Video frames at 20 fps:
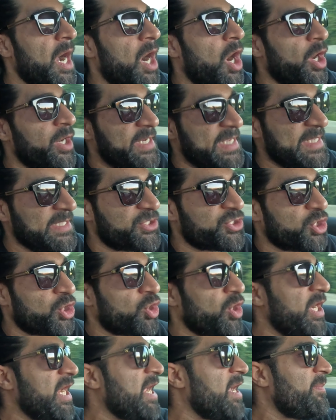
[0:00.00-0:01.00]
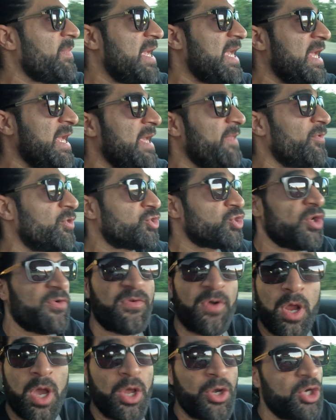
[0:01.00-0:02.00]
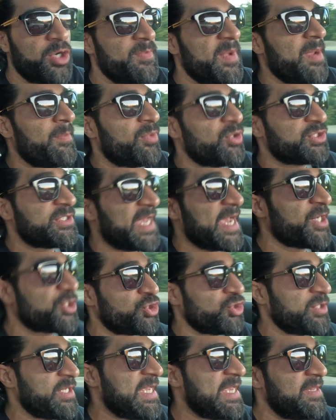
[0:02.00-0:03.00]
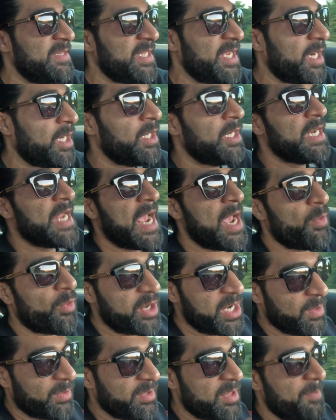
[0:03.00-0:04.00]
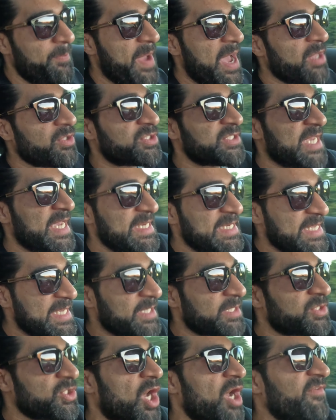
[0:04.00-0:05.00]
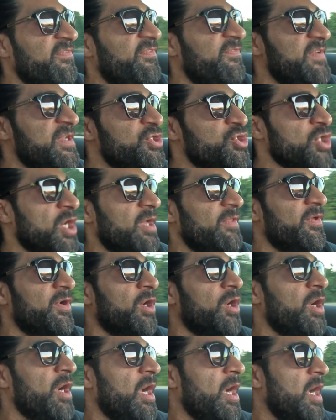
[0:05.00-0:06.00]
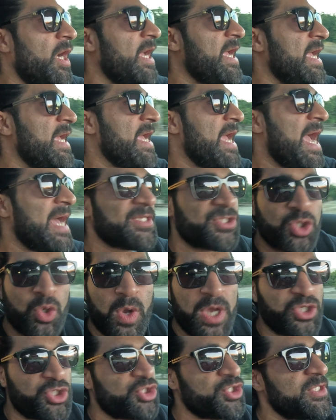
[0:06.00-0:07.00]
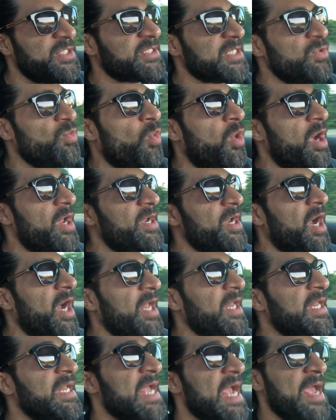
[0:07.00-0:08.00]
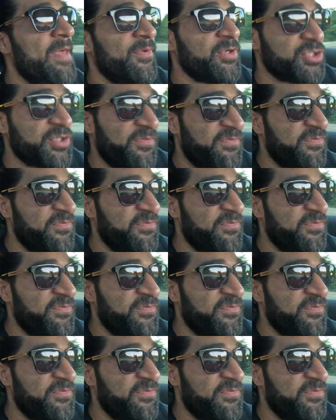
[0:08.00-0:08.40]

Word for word: on Instagram, and there's over one hundred members actually in there, and we're able to bounce ideas off of each other, uh, ask questions and whatnot. And there's a